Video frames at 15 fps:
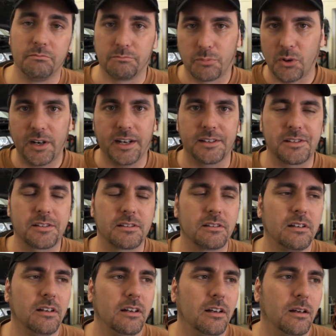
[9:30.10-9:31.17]
Prius
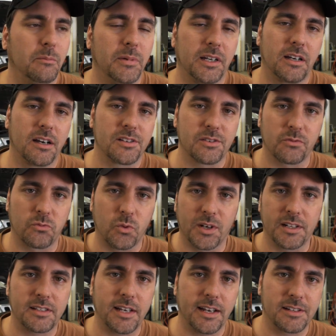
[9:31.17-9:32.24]
because of what
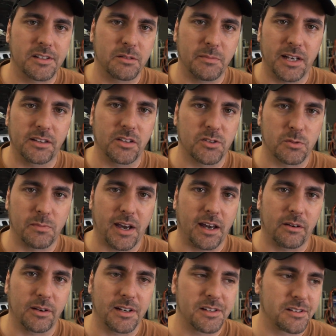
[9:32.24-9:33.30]
it takes to make those
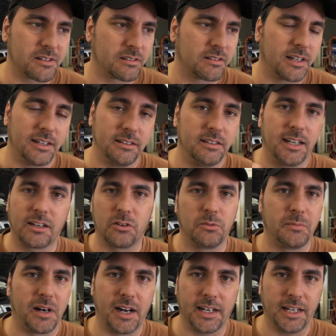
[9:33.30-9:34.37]
batteries and, and nickel
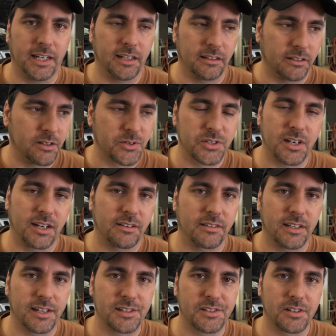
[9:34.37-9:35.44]
mining and those kind of
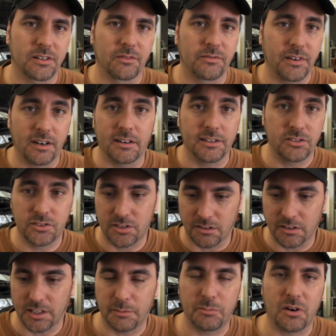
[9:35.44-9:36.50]
things that are very
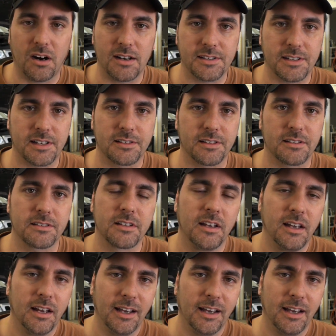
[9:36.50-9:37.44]
dirty processes